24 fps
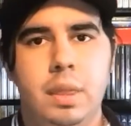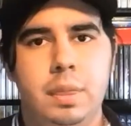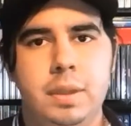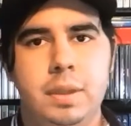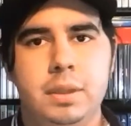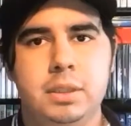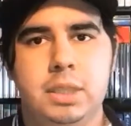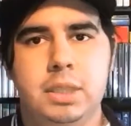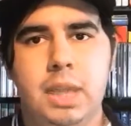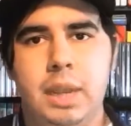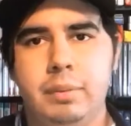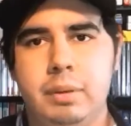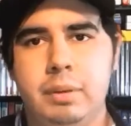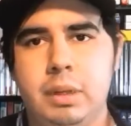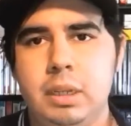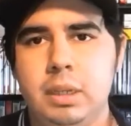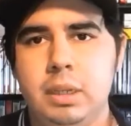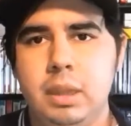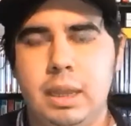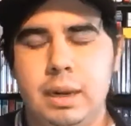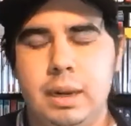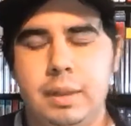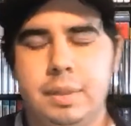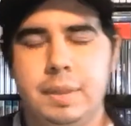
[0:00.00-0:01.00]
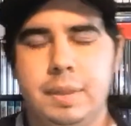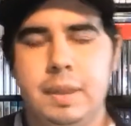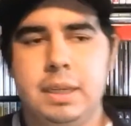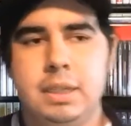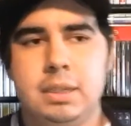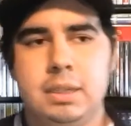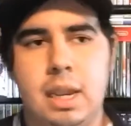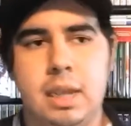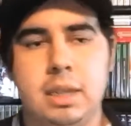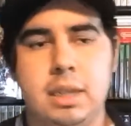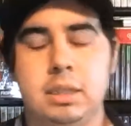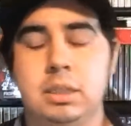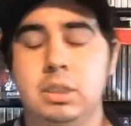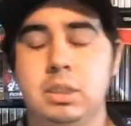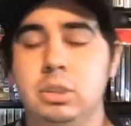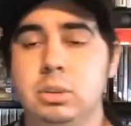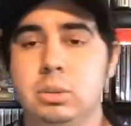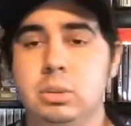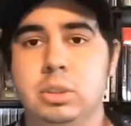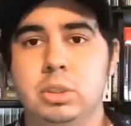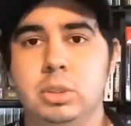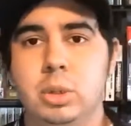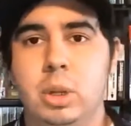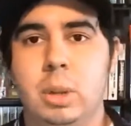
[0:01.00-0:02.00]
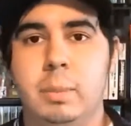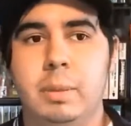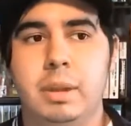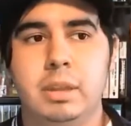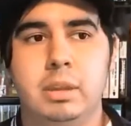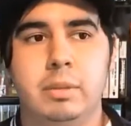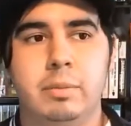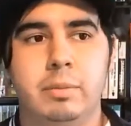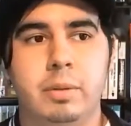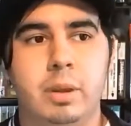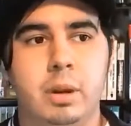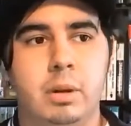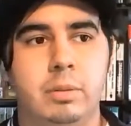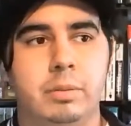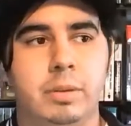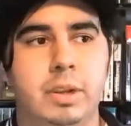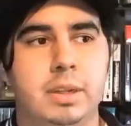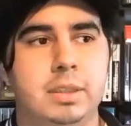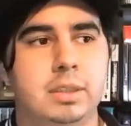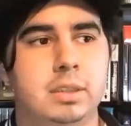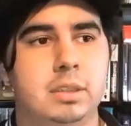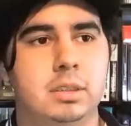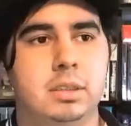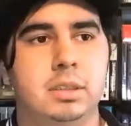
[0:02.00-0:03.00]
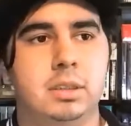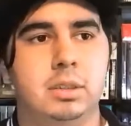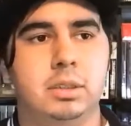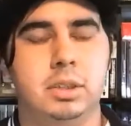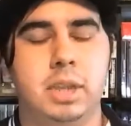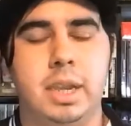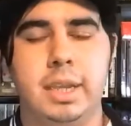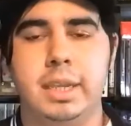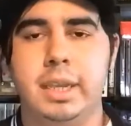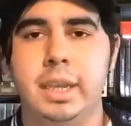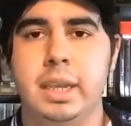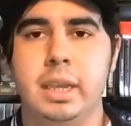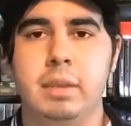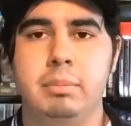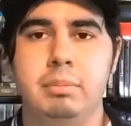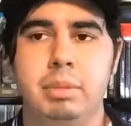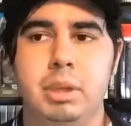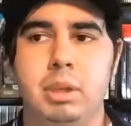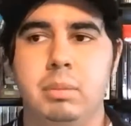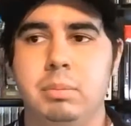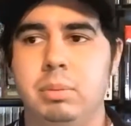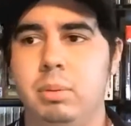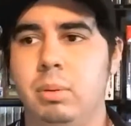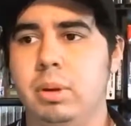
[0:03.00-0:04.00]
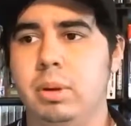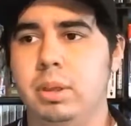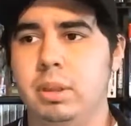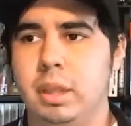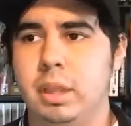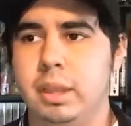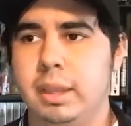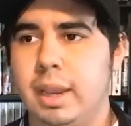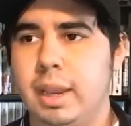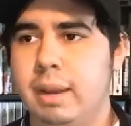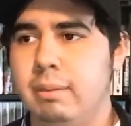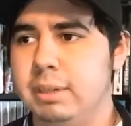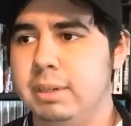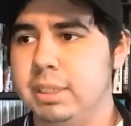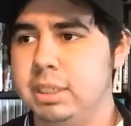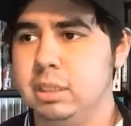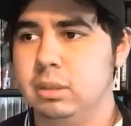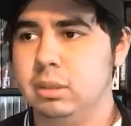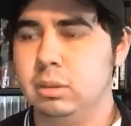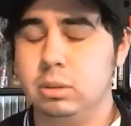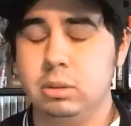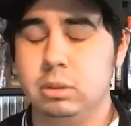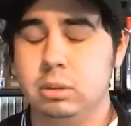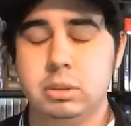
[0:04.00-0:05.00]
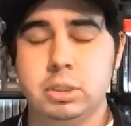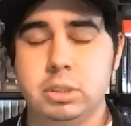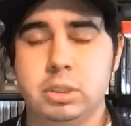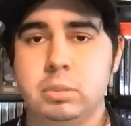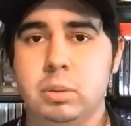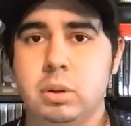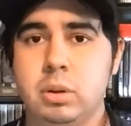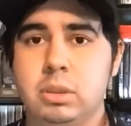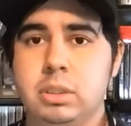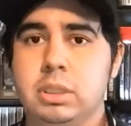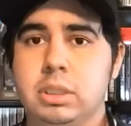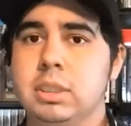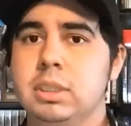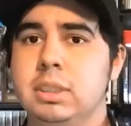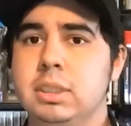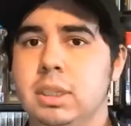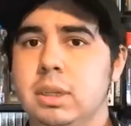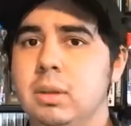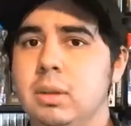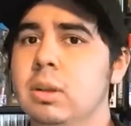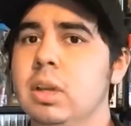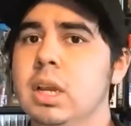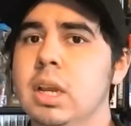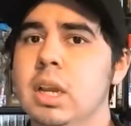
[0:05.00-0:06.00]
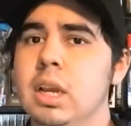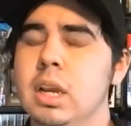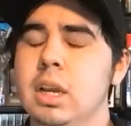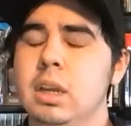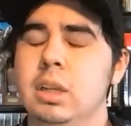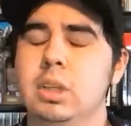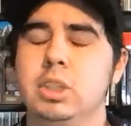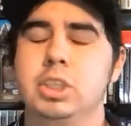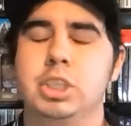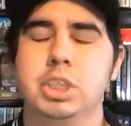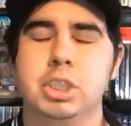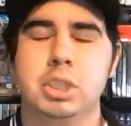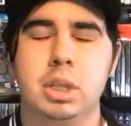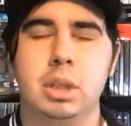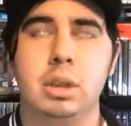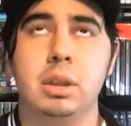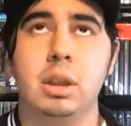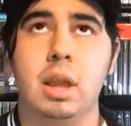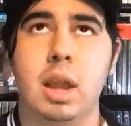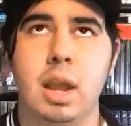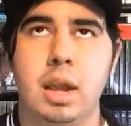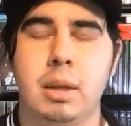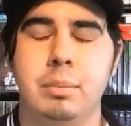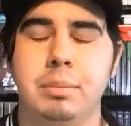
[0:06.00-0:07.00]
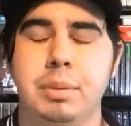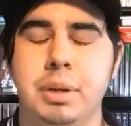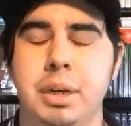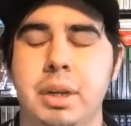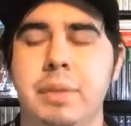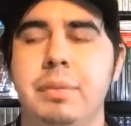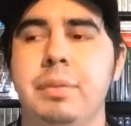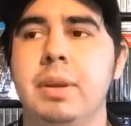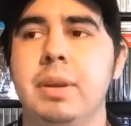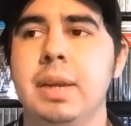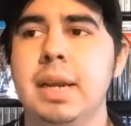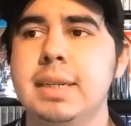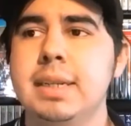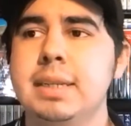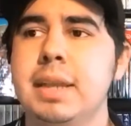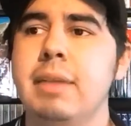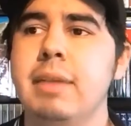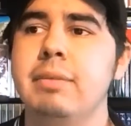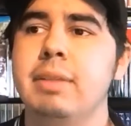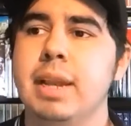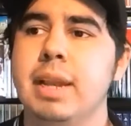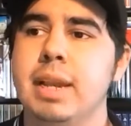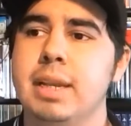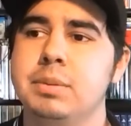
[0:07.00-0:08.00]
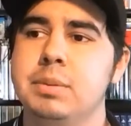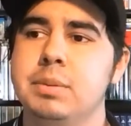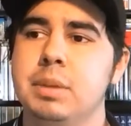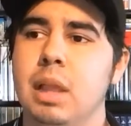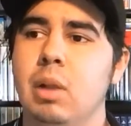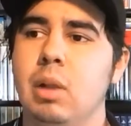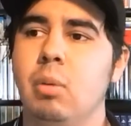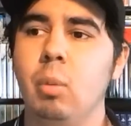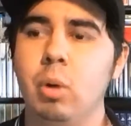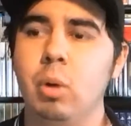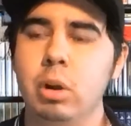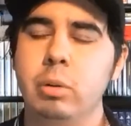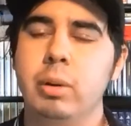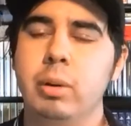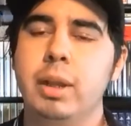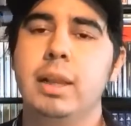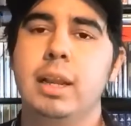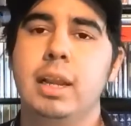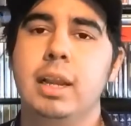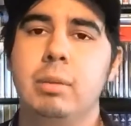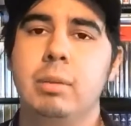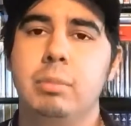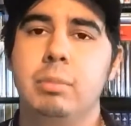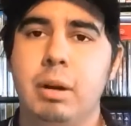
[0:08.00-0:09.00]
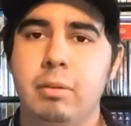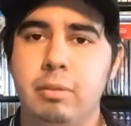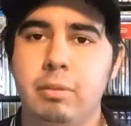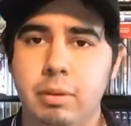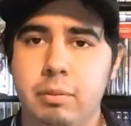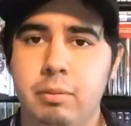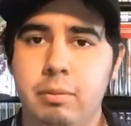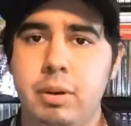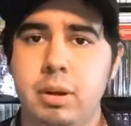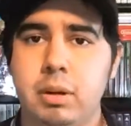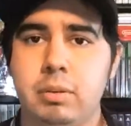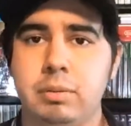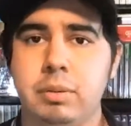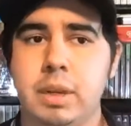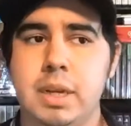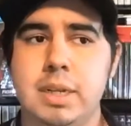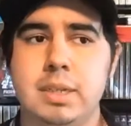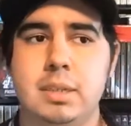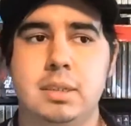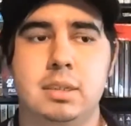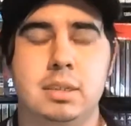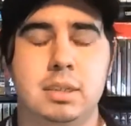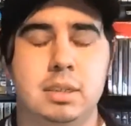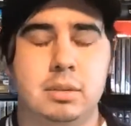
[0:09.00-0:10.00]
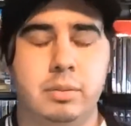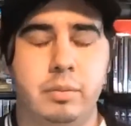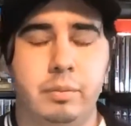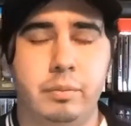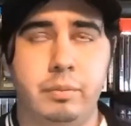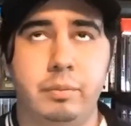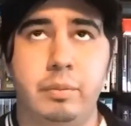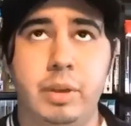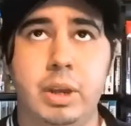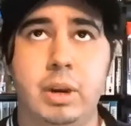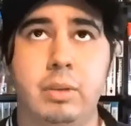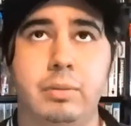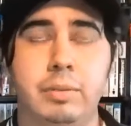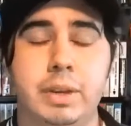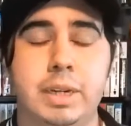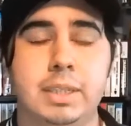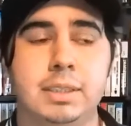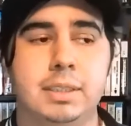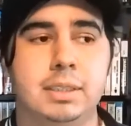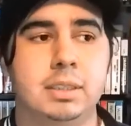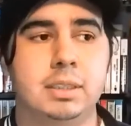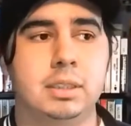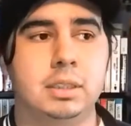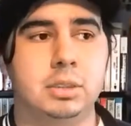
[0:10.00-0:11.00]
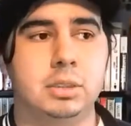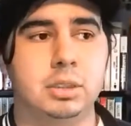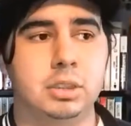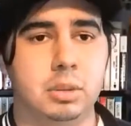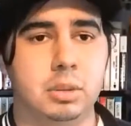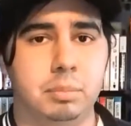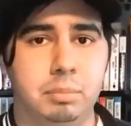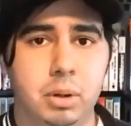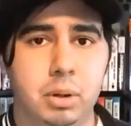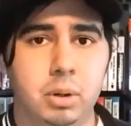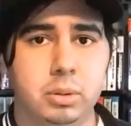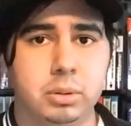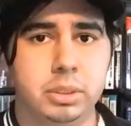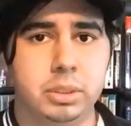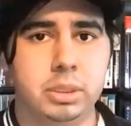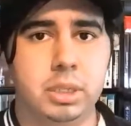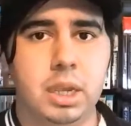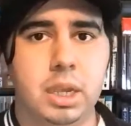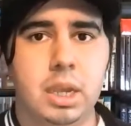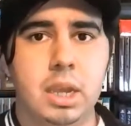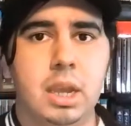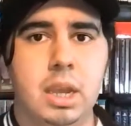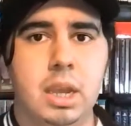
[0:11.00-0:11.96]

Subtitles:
there's definitely a lot of things I do enjoy about the Final Fantasy series. I can't pinpoint like every single little small detail. There's just a lot. But if you guys have to ask me like, what do I like about the Final Fantasy series the most,